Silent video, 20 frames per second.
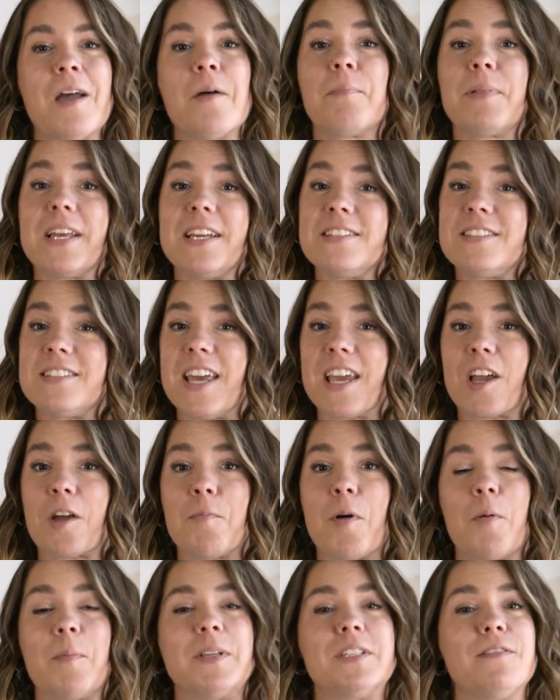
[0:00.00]
please take a
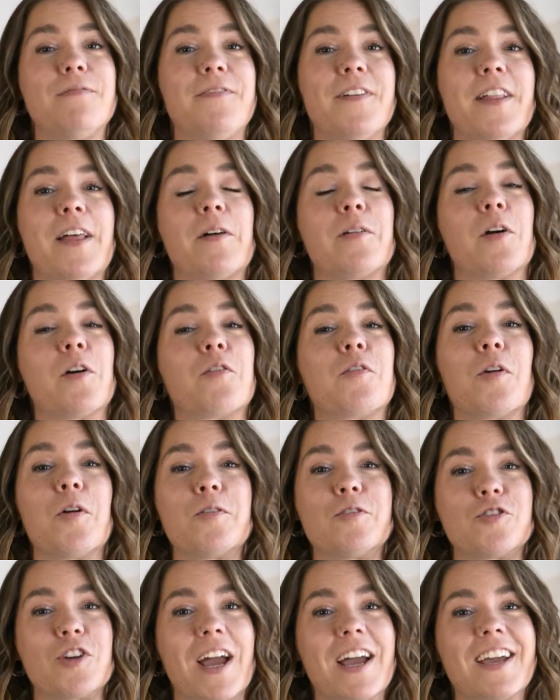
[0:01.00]
moment to fill out our Growth
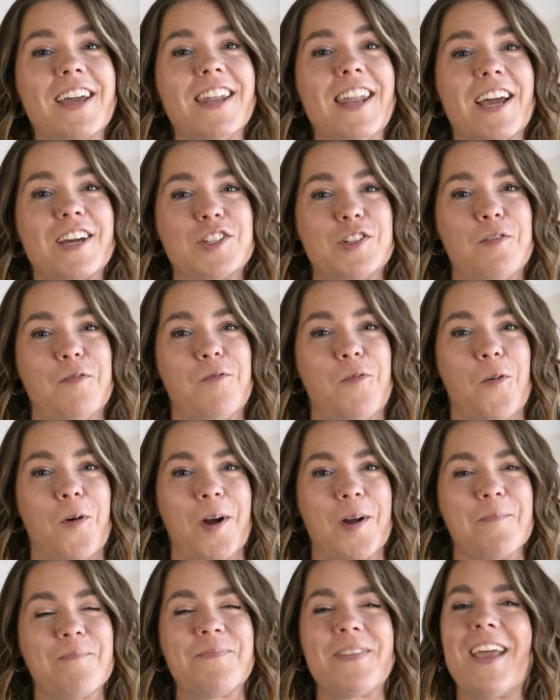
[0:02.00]
Track connection
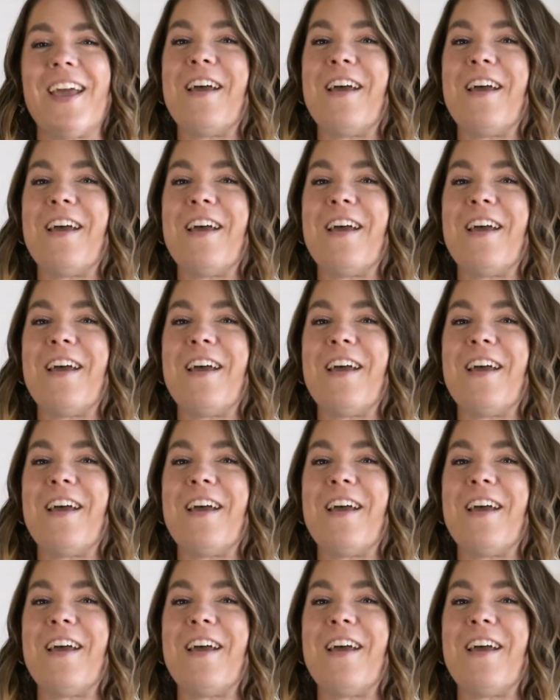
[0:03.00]
form